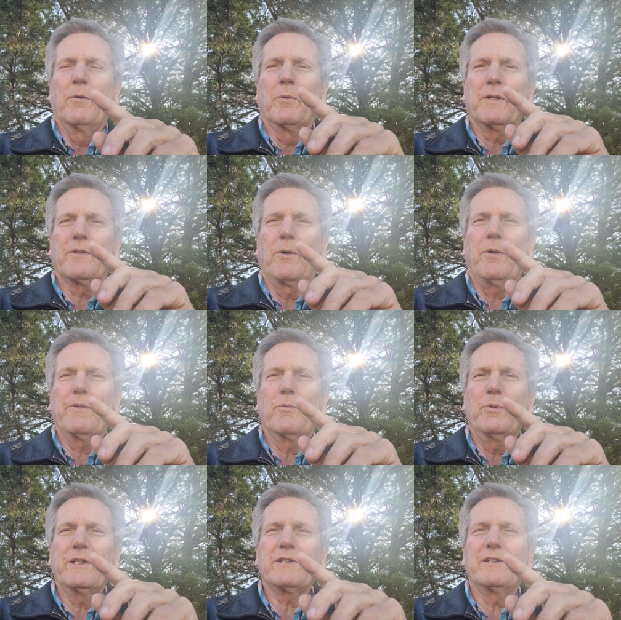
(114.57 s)
with all the
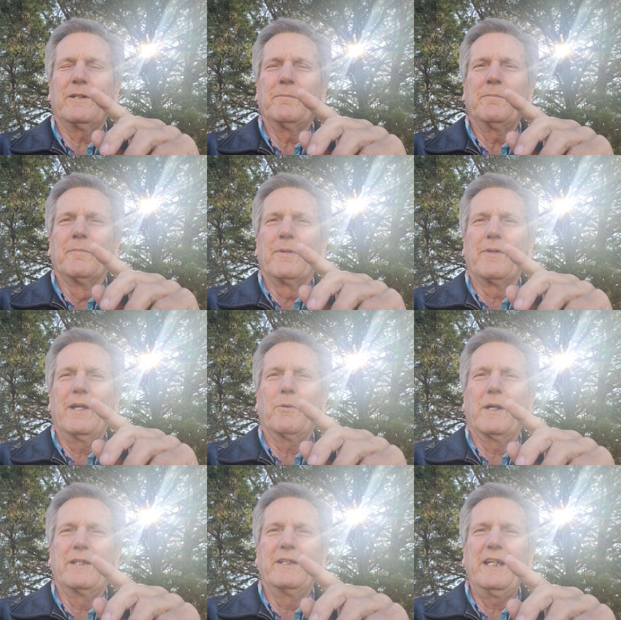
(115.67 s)
wisdom that
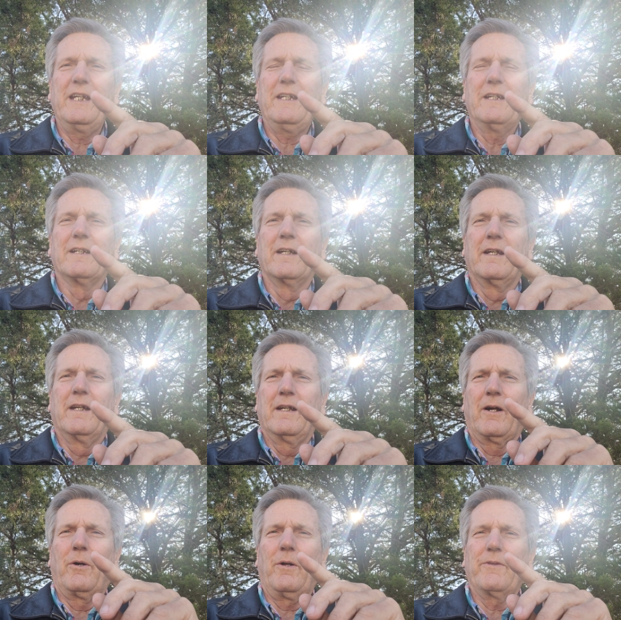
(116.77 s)
we need,
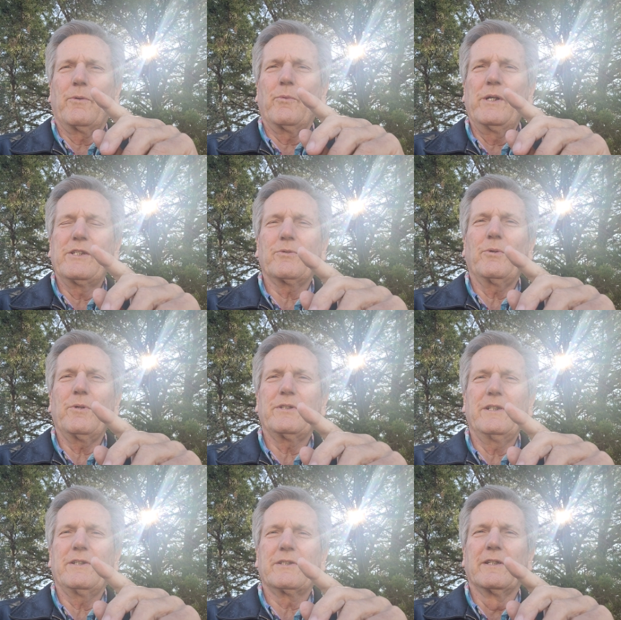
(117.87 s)
all the
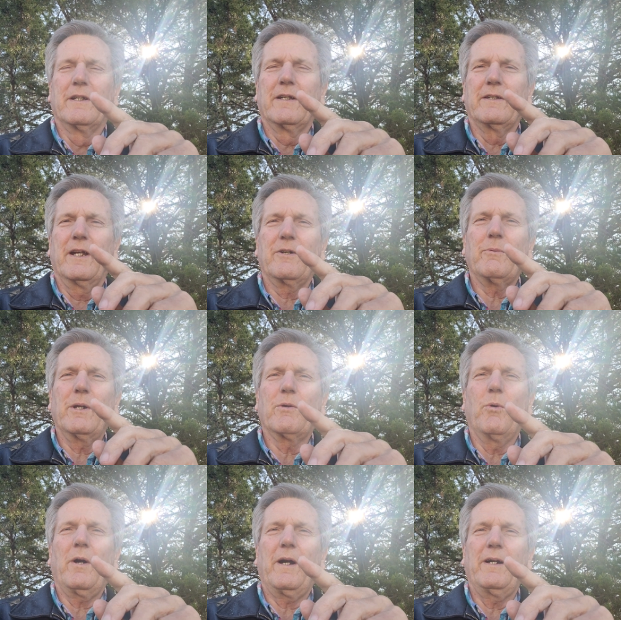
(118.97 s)
resources that are
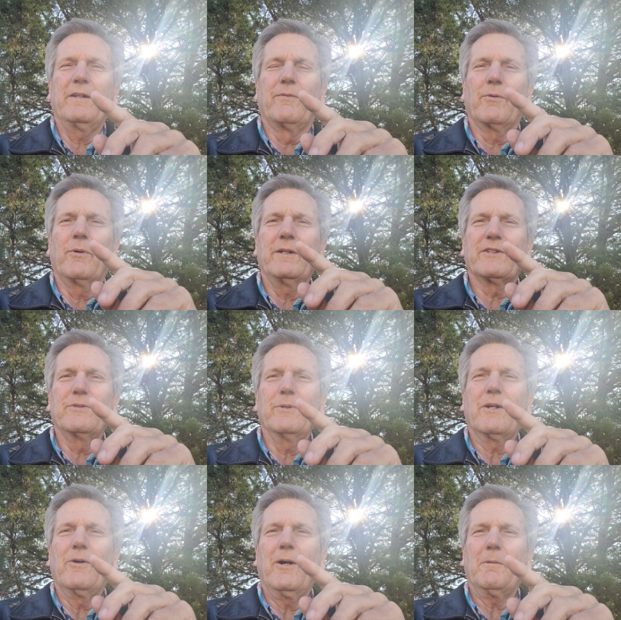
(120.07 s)
required for us to
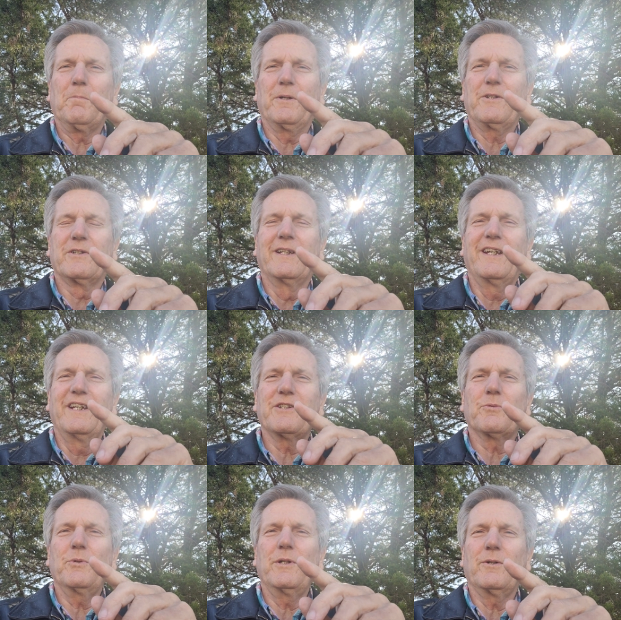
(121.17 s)
accomplish His
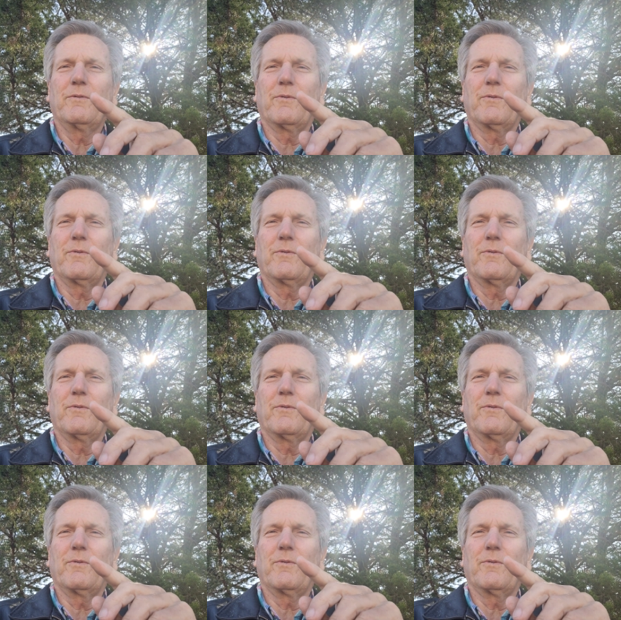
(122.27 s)
will